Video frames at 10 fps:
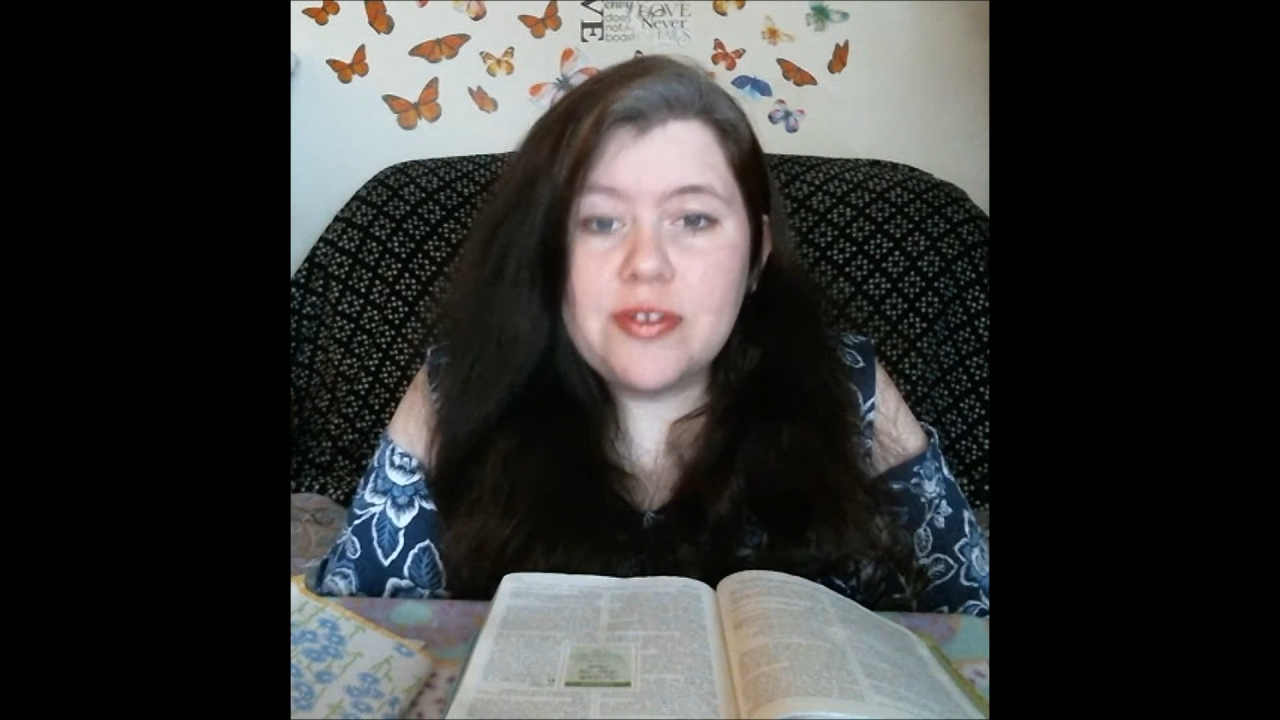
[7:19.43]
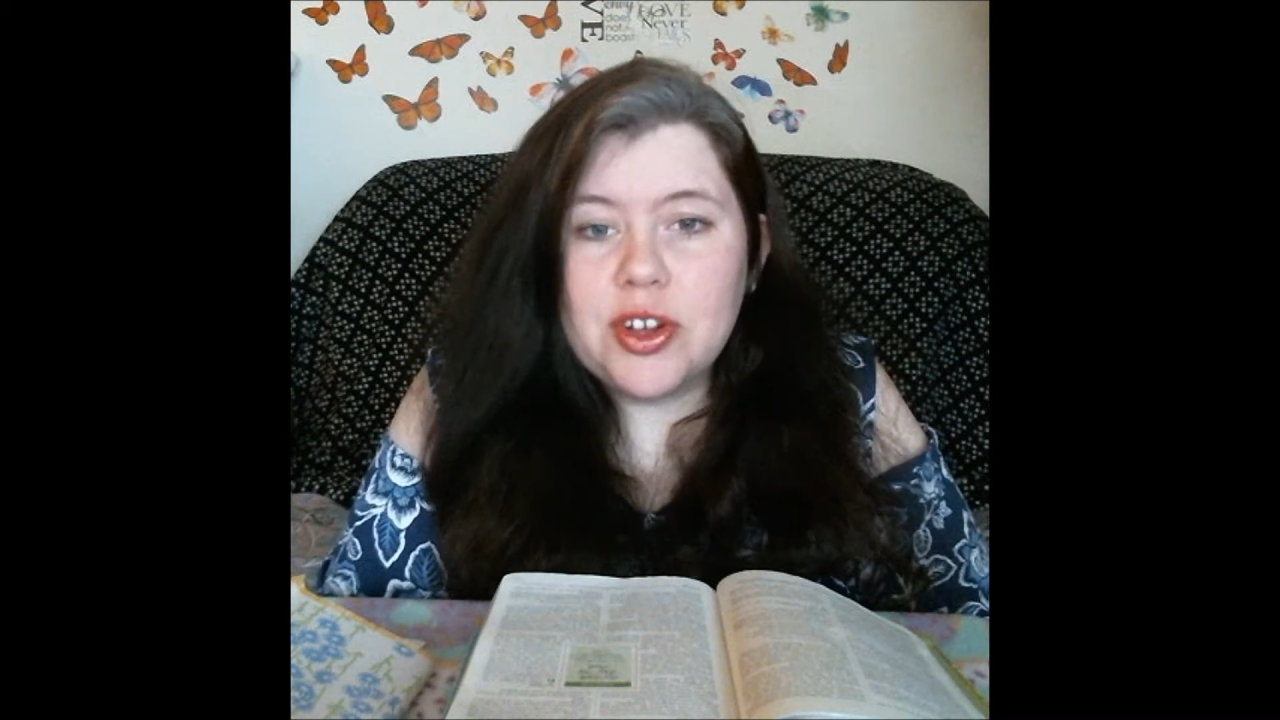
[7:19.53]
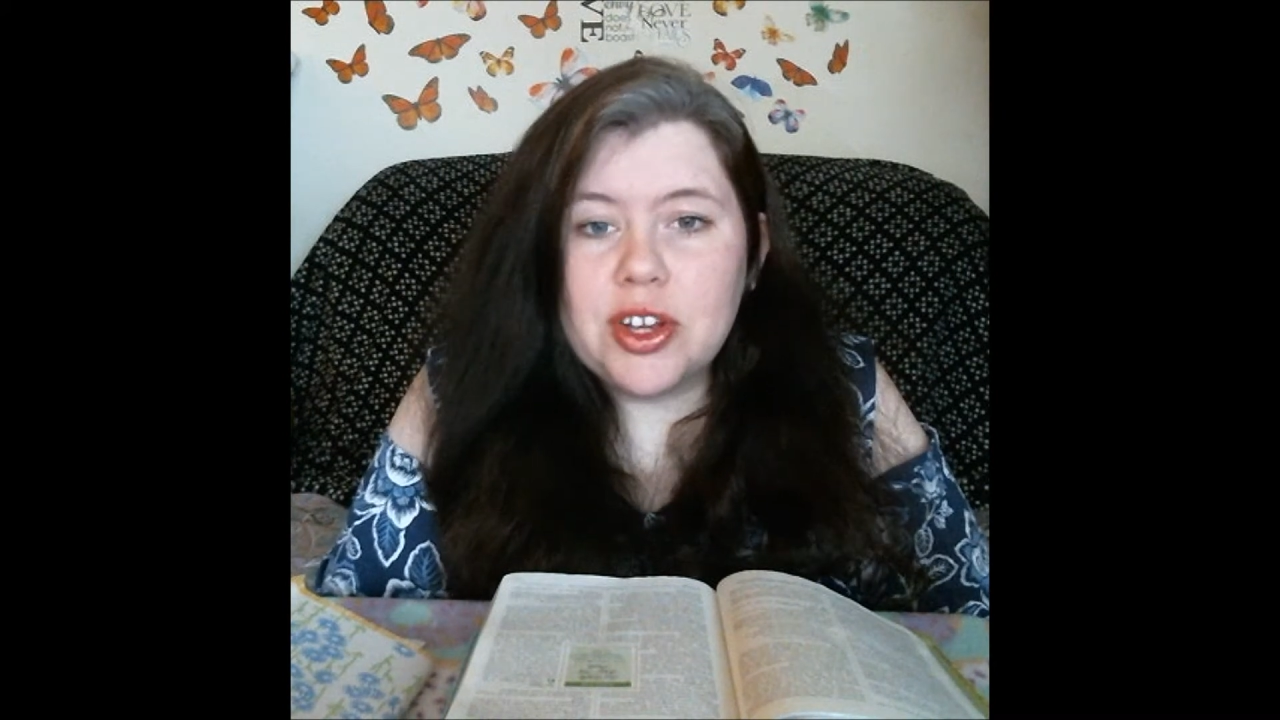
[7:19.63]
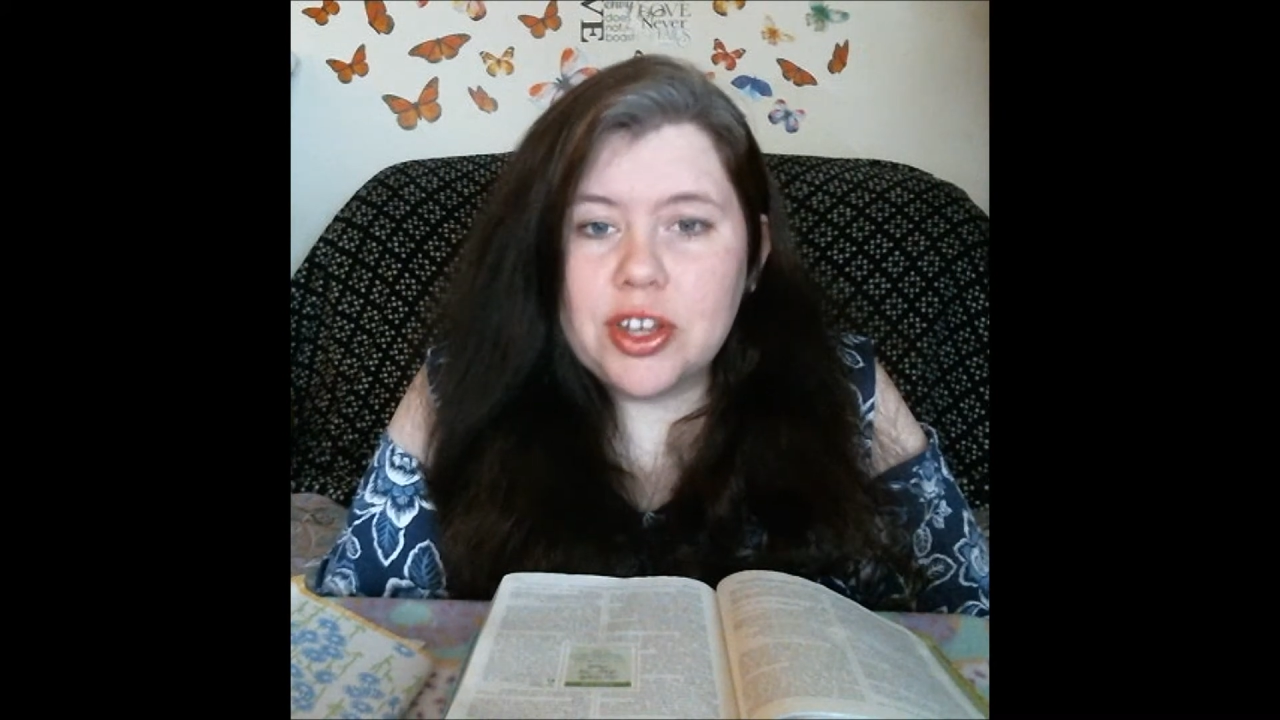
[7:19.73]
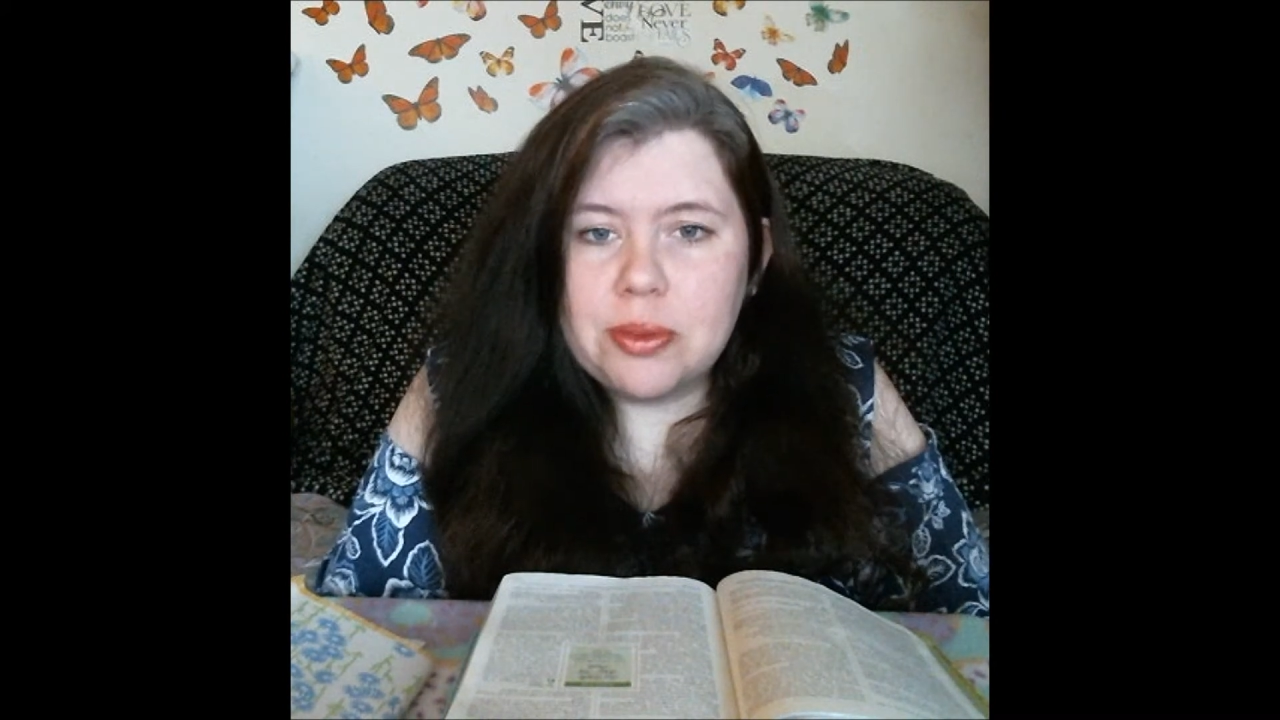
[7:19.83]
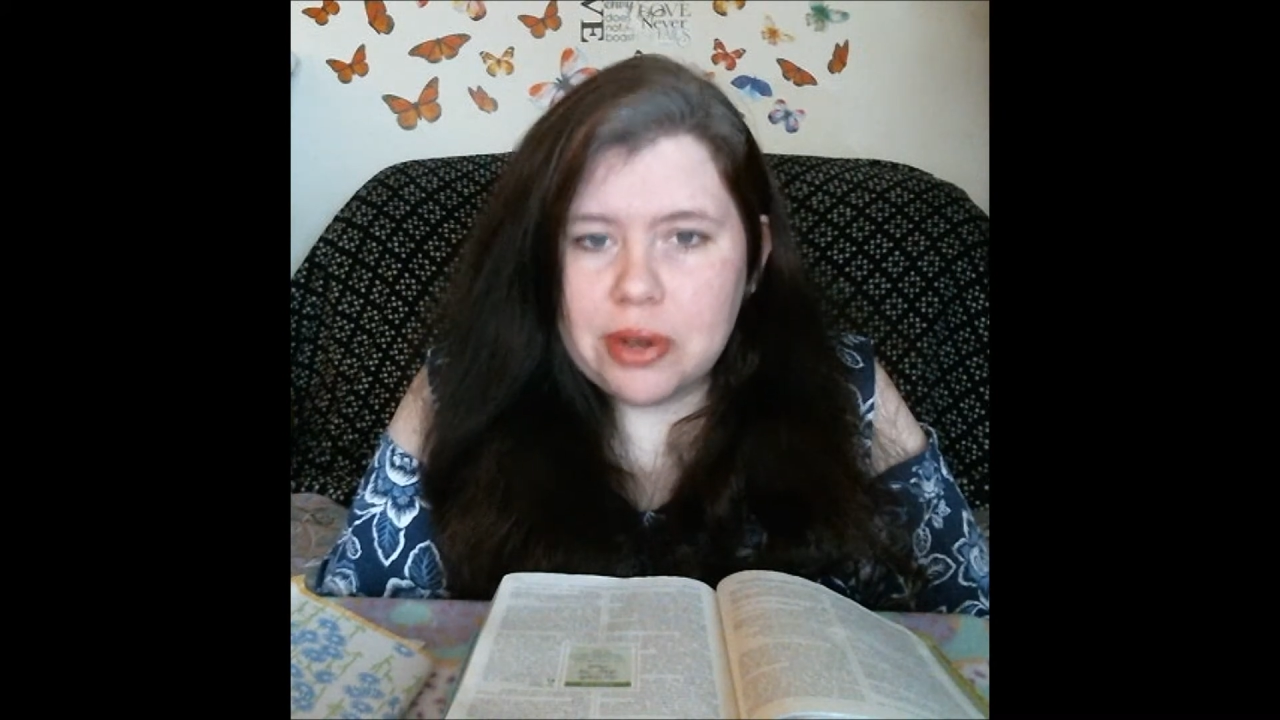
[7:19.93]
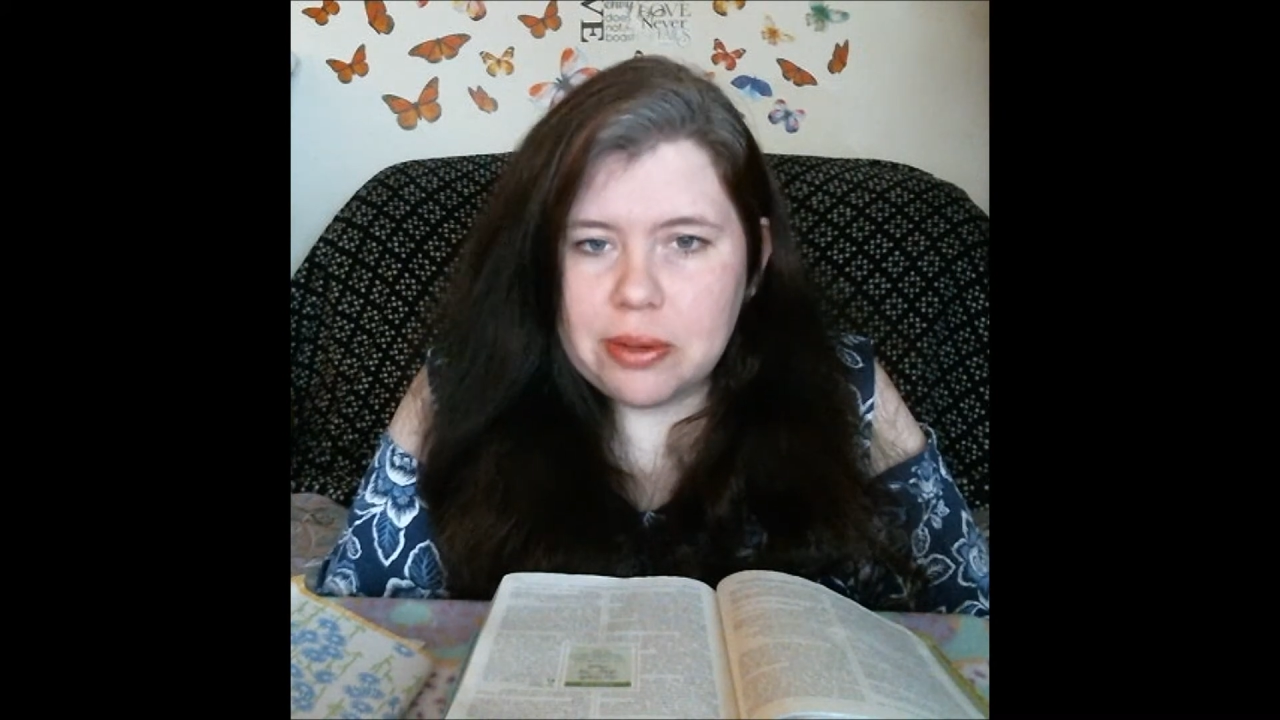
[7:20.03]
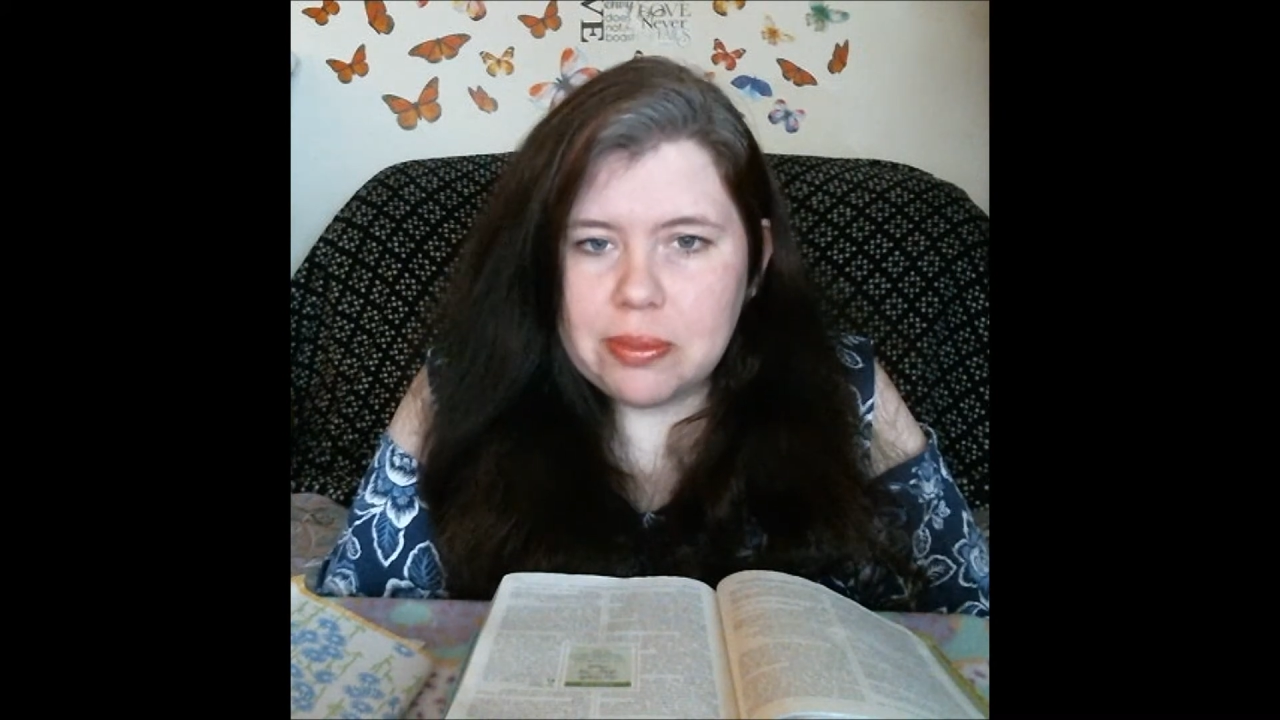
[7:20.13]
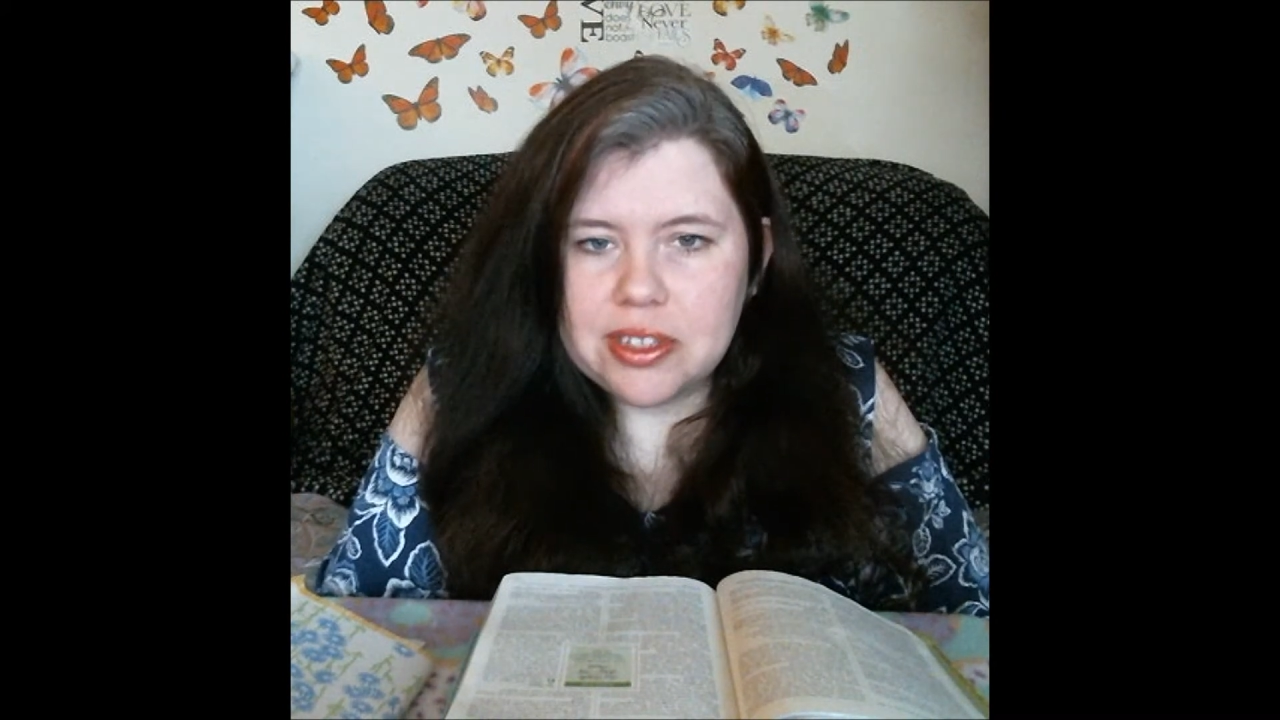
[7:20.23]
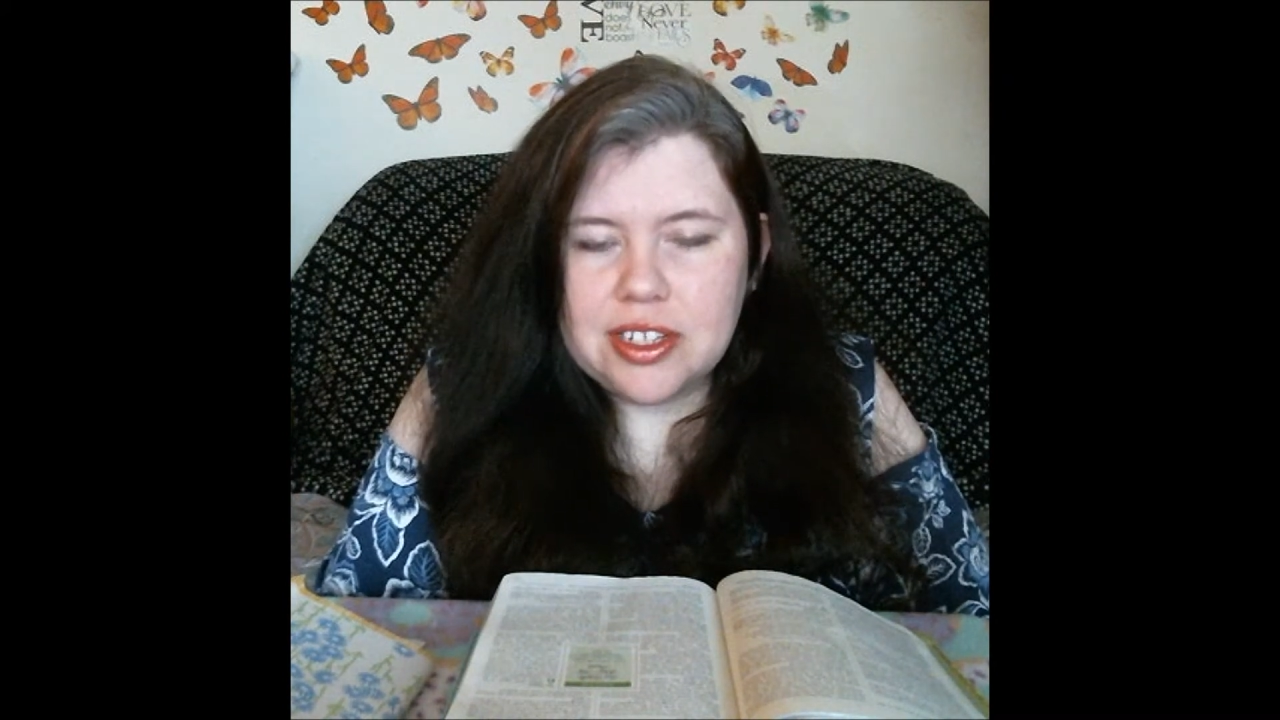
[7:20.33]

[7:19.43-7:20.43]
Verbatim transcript: for a good purpose.